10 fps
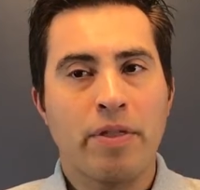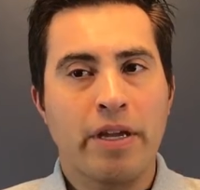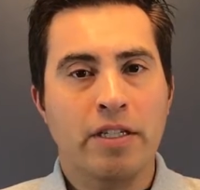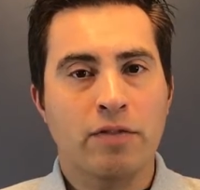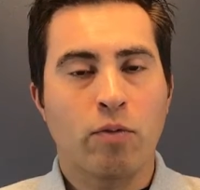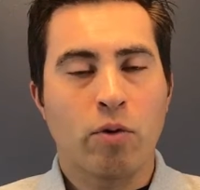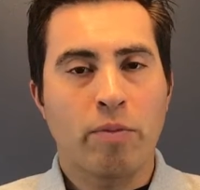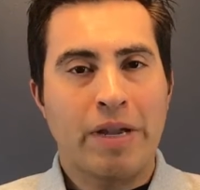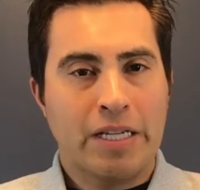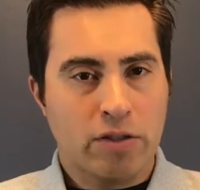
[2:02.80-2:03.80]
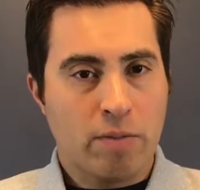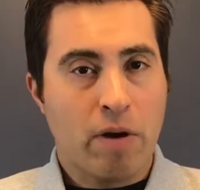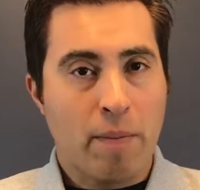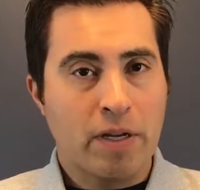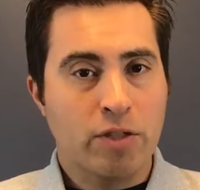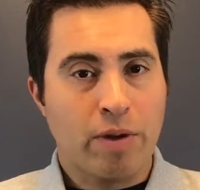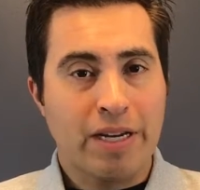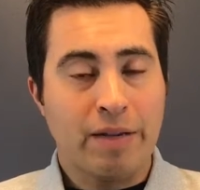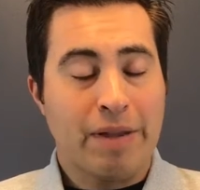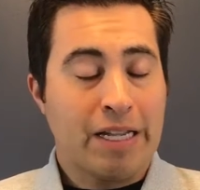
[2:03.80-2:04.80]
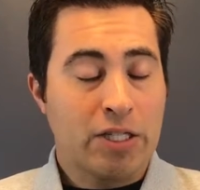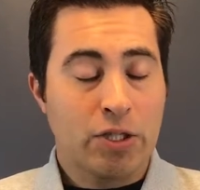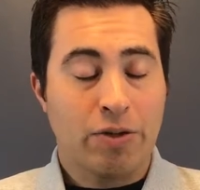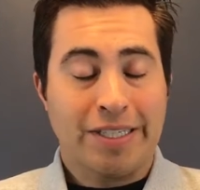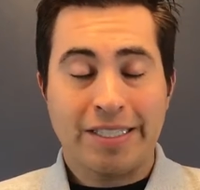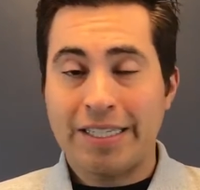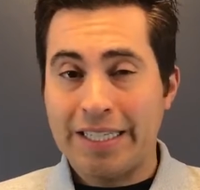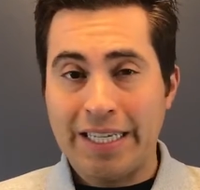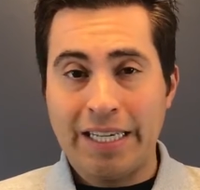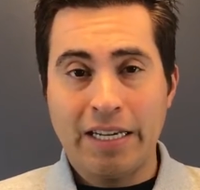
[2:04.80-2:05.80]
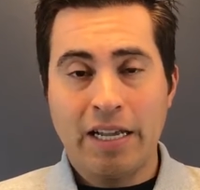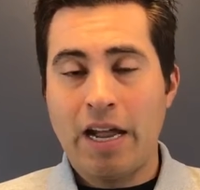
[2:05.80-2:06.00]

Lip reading: things for making sure the property is ready: making sure it is clean,